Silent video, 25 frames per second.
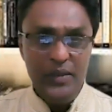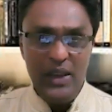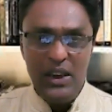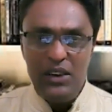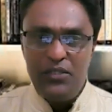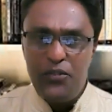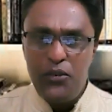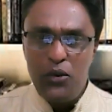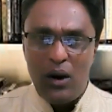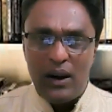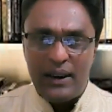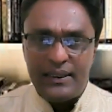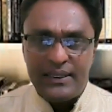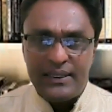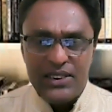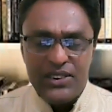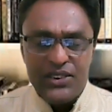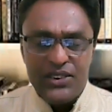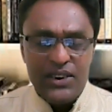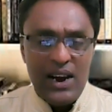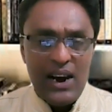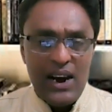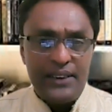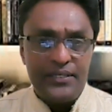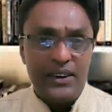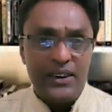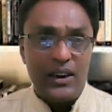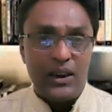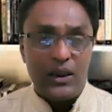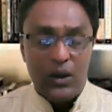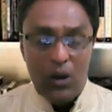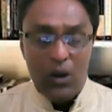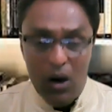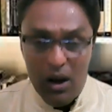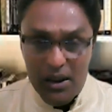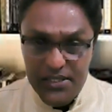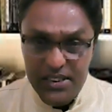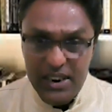if you understand the
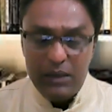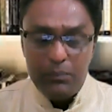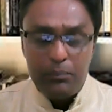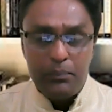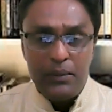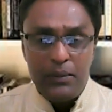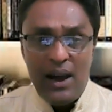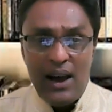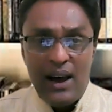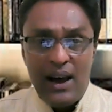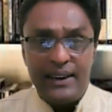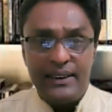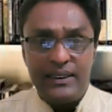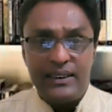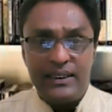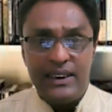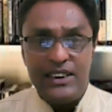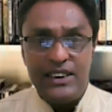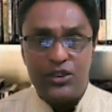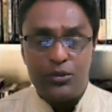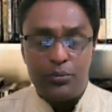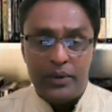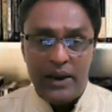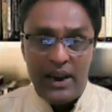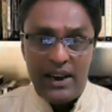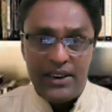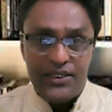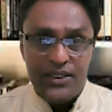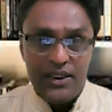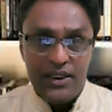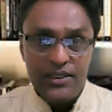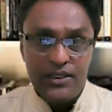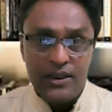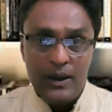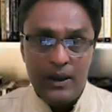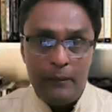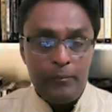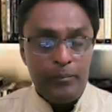logic behind each
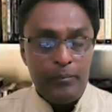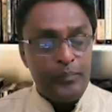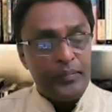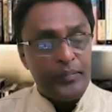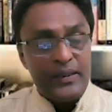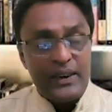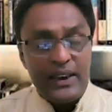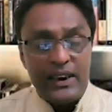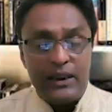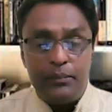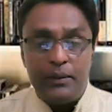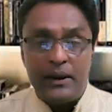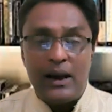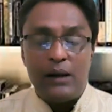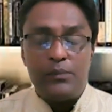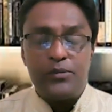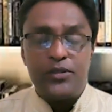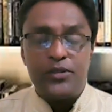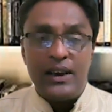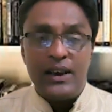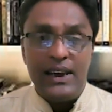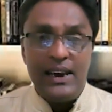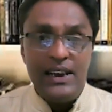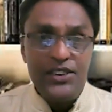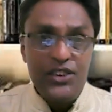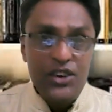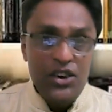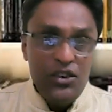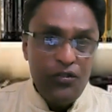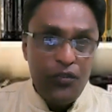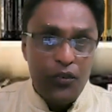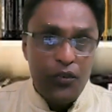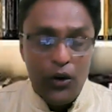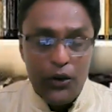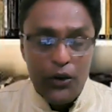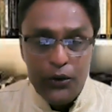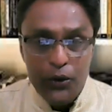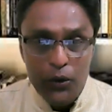branches, it becomes easy
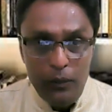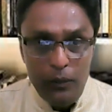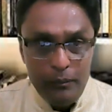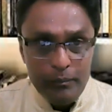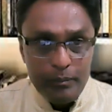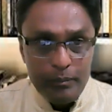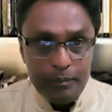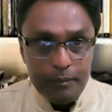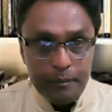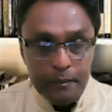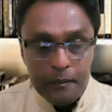for you